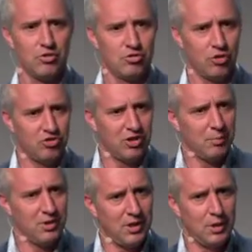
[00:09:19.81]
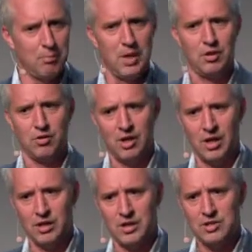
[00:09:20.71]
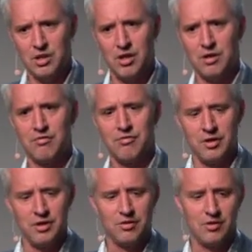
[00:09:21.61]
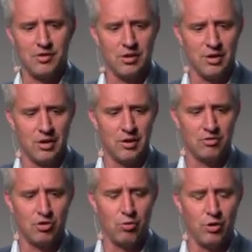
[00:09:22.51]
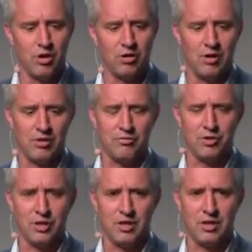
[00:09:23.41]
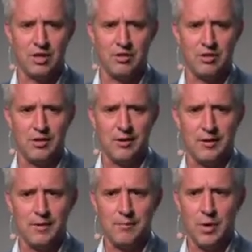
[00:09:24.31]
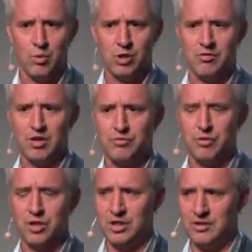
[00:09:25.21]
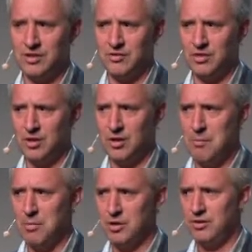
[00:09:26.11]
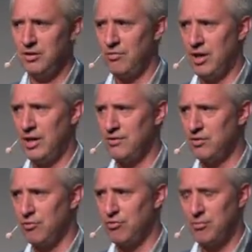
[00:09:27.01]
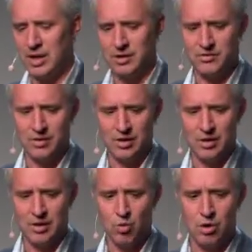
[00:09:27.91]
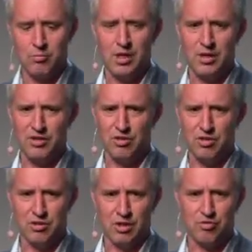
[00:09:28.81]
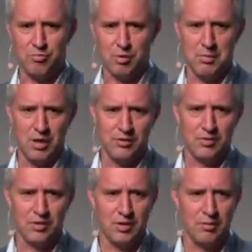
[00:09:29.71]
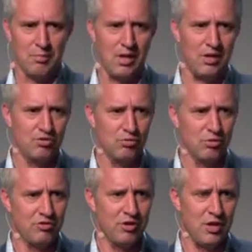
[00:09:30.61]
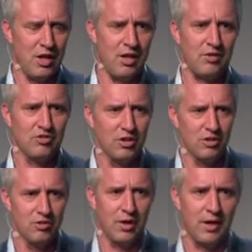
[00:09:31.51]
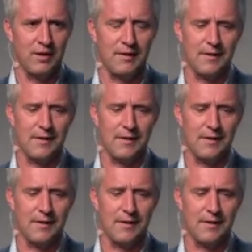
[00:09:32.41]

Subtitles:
So the segment in the middle there is underfunded. So we are crowdfunding that now. And we're crowdfunding that at a monthly rate of about 1 million euros per month, mainly sourced in the Netherlands and in UK.